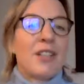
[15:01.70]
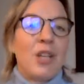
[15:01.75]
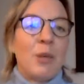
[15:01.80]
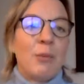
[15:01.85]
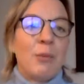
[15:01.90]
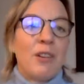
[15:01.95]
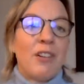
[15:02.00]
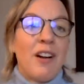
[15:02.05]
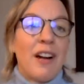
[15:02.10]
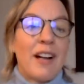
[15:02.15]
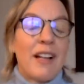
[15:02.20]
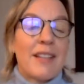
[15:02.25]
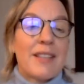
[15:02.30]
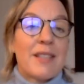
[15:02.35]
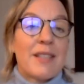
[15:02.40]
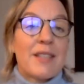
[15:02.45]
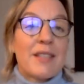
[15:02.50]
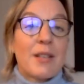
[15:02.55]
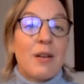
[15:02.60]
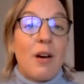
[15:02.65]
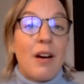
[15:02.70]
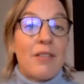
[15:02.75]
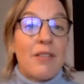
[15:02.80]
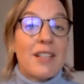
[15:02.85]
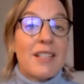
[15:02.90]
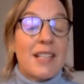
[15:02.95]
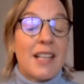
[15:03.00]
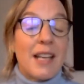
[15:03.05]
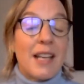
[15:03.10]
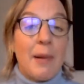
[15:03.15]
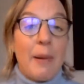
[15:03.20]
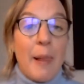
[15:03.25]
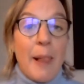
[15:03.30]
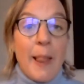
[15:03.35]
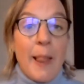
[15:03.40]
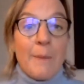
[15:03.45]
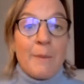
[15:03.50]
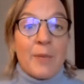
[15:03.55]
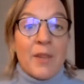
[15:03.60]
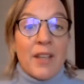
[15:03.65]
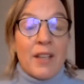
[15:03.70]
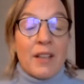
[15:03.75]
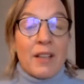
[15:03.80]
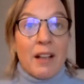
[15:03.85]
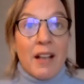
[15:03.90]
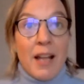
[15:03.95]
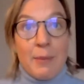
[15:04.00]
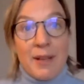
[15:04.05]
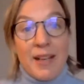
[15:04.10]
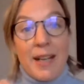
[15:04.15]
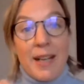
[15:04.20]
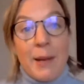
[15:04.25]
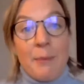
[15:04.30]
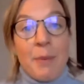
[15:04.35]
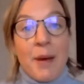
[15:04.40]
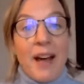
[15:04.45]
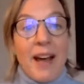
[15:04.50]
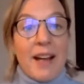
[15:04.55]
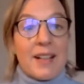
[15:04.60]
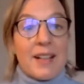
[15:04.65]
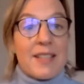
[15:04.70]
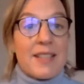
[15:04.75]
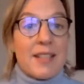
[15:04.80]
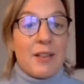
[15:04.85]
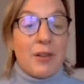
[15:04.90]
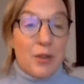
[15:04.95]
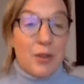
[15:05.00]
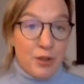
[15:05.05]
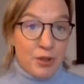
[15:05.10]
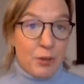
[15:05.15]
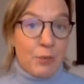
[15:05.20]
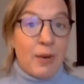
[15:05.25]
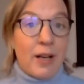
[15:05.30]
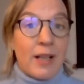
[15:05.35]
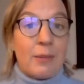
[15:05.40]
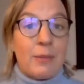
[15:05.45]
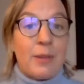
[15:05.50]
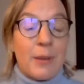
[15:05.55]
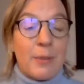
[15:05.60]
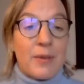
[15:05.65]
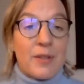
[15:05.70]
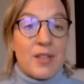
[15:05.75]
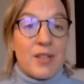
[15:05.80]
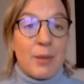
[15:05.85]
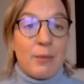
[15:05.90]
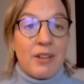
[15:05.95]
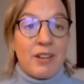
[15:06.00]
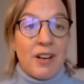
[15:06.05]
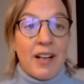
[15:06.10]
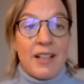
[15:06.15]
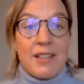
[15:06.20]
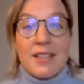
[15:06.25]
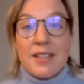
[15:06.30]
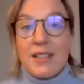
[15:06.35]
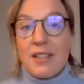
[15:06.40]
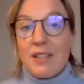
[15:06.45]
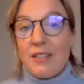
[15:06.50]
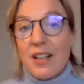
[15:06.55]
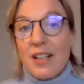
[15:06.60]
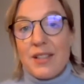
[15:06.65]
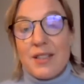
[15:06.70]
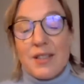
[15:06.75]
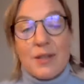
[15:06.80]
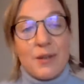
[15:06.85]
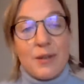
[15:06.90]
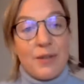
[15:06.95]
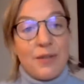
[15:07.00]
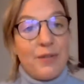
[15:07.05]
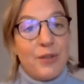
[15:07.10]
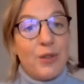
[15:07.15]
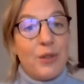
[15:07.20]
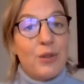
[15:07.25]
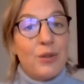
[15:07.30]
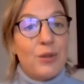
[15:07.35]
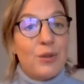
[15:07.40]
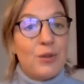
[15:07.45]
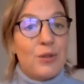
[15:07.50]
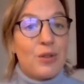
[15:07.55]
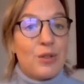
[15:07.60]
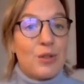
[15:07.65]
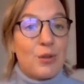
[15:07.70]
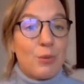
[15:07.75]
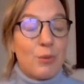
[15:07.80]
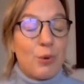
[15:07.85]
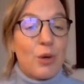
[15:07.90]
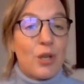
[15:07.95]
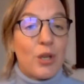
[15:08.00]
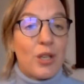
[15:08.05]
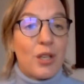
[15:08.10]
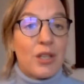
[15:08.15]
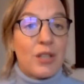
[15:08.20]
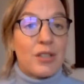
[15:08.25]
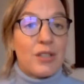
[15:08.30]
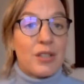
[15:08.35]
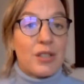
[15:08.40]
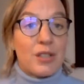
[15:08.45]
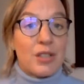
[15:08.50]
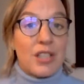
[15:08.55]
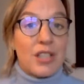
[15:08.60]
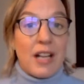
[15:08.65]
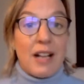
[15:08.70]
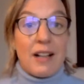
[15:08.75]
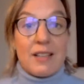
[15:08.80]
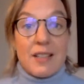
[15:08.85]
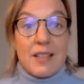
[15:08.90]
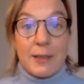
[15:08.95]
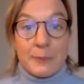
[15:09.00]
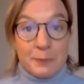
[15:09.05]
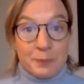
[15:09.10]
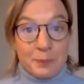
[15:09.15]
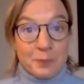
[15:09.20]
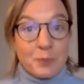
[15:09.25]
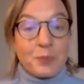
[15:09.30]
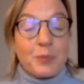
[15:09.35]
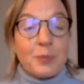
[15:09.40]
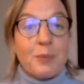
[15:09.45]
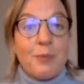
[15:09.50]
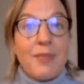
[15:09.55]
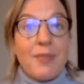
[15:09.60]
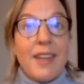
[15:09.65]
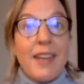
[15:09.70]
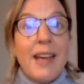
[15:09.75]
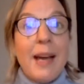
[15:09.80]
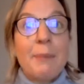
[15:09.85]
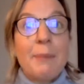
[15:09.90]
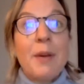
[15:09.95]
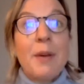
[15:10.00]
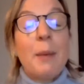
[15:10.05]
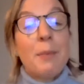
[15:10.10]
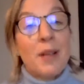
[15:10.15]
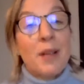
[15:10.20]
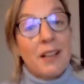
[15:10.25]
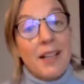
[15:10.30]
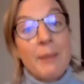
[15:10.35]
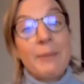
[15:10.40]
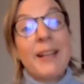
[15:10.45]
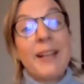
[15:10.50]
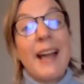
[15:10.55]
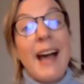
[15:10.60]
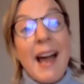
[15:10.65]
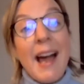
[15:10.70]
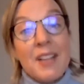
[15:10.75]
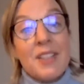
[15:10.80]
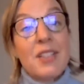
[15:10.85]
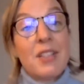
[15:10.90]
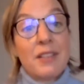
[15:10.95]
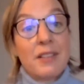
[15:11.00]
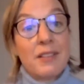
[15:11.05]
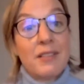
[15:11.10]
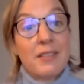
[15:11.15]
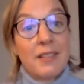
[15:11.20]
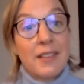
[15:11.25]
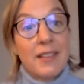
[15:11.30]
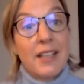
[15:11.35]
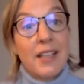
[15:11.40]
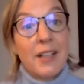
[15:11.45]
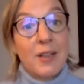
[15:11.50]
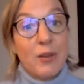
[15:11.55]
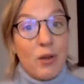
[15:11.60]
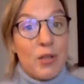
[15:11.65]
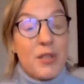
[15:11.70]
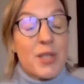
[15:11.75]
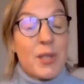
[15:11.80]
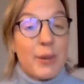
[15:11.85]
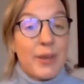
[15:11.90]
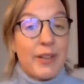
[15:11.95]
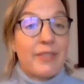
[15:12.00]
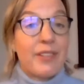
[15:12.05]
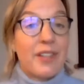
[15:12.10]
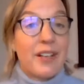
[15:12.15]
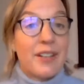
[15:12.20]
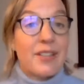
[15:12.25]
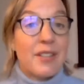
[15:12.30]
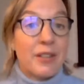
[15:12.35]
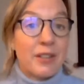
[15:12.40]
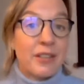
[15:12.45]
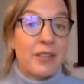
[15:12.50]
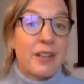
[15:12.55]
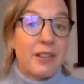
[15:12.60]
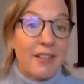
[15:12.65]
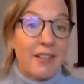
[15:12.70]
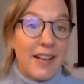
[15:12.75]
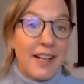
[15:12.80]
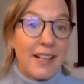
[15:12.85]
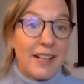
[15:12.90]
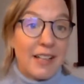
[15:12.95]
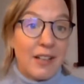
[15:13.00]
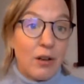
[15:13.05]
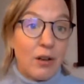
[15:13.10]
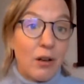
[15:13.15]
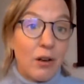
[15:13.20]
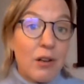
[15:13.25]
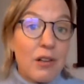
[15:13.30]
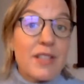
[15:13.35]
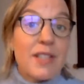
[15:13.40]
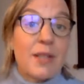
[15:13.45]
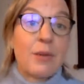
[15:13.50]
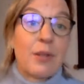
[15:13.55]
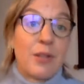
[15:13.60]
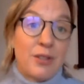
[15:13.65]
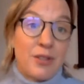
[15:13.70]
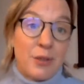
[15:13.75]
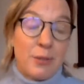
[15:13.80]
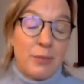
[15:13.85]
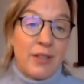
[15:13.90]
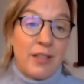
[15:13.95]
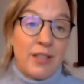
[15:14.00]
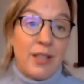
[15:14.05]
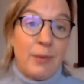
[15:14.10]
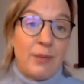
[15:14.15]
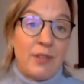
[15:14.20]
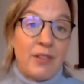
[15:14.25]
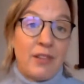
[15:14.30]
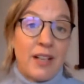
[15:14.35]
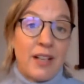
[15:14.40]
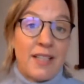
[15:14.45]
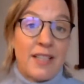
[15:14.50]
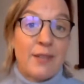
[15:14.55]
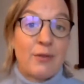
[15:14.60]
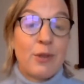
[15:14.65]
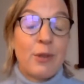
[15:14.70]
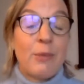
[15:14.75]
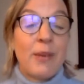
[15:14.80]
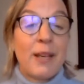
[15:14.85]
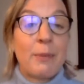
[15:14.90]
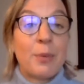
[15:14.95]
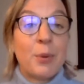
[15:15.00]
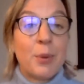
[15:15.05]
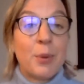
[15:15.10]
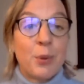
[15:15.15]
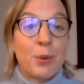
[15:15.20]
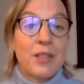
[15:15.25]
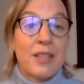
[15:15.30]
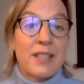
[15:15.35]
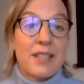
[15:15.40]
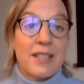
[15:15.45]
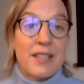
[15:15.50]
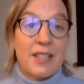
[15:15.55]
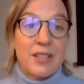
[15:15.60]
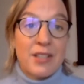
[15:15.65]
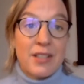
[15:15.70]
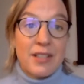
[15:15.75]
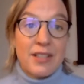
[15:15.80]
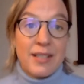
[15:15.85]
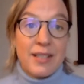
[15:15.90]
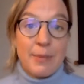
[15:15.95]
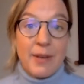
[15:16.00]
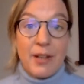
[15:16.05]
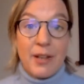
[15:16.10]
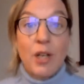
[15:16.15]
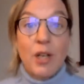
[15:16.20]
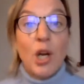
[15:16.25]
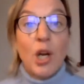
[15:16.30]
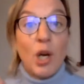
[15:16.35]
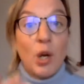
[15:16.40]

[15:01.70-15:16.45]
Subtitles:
in human rights. So obviously, climate impacts undermine people's human rights, their rights to food, to water, to shelter. But climate action can also, if not done correctly, also undermine human rights. If we make poor decisions about